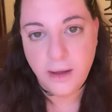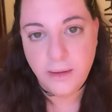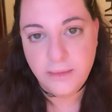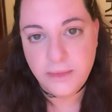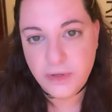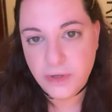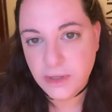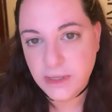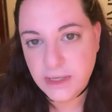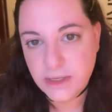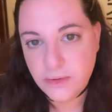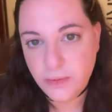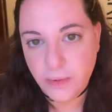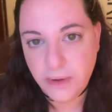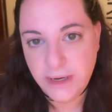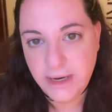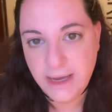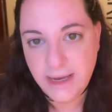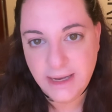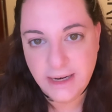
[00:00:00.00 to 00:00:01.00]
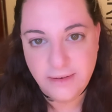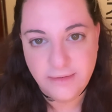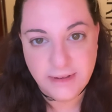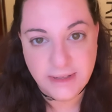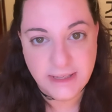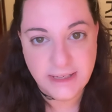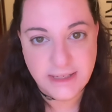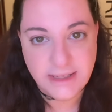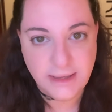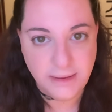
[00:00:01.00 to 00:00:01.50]
So that's one negative, at
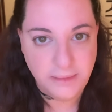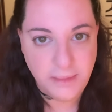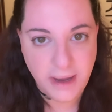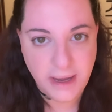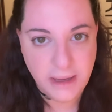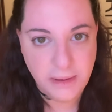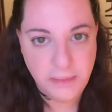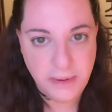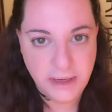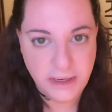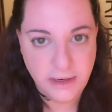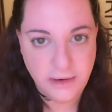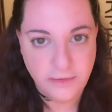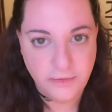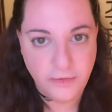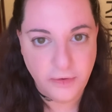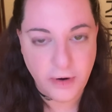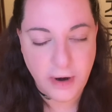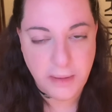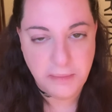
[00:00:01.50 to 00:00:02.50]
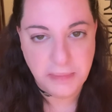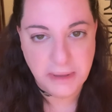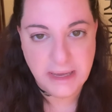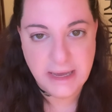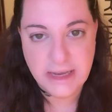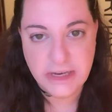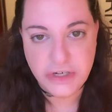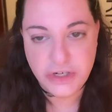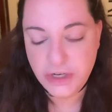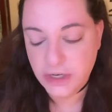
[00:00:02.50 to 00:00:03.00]
least in my opinion, for
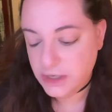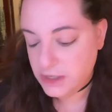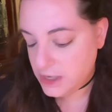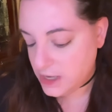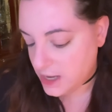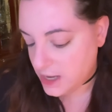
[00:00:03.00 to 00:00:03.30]
application.